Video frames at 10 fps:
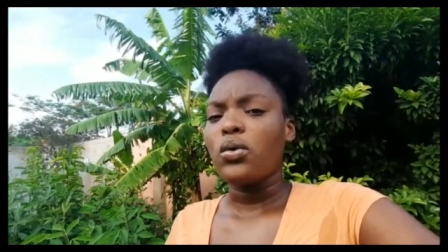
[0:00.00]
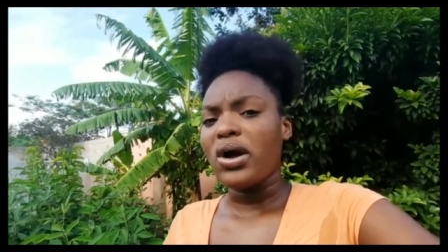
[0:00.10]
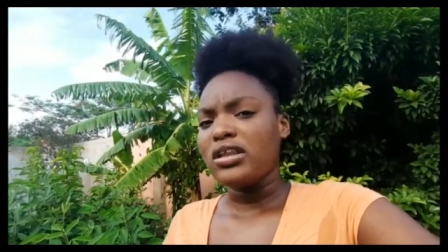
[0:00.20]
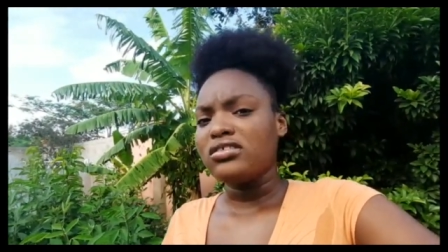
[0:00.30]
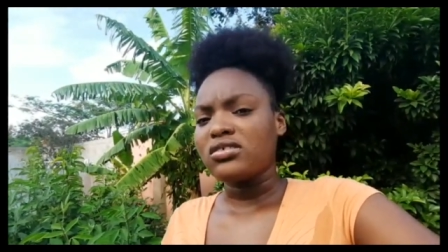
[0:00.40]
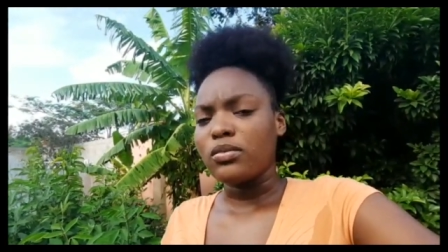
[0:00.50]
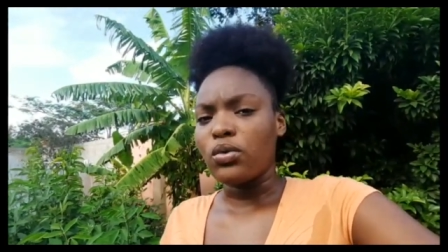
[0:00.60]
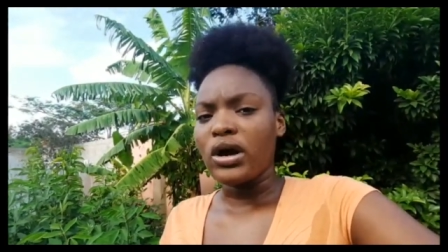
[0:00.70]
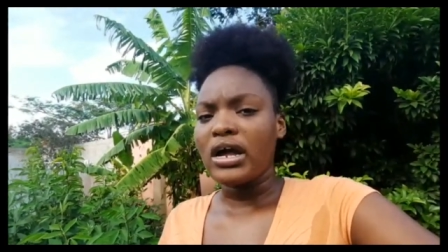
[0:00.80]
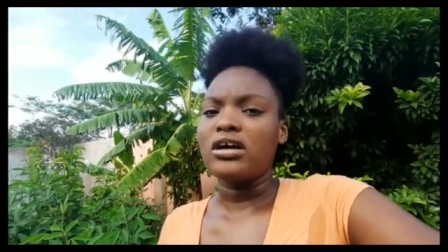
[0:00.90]
going into
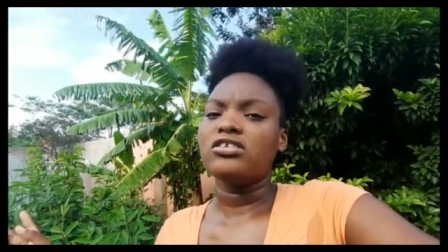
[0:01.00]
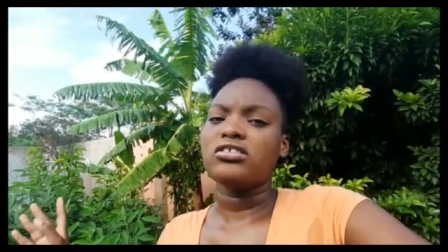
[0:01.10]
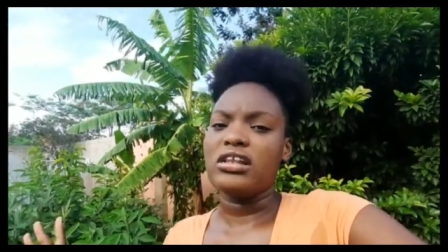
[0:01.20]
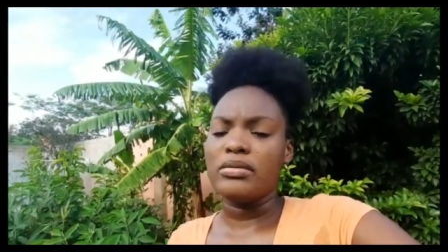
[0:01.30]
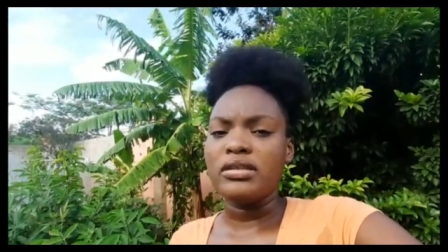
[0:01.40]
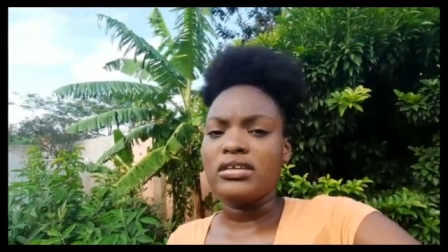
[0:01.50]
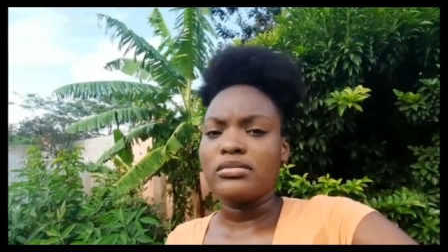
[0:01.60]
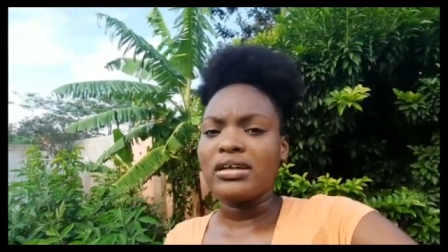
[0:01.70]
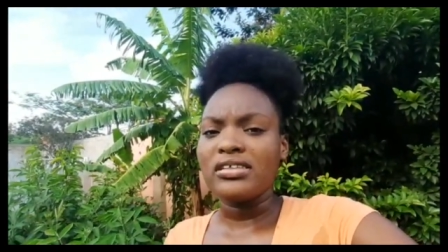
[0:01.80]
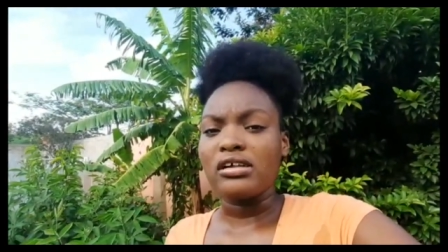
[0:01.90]
more and not just
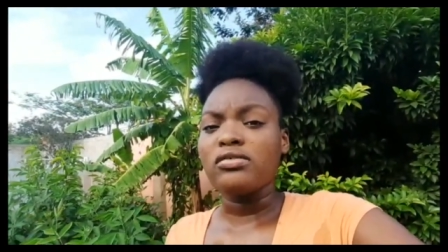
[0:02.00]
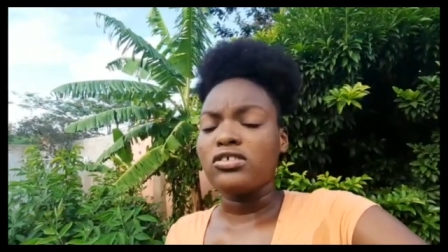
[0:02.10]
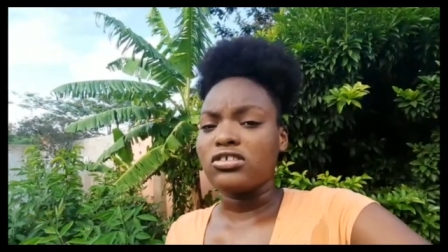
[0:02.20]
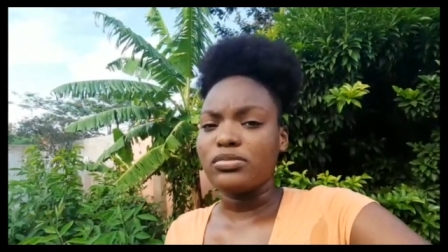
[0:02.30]
limiting myself to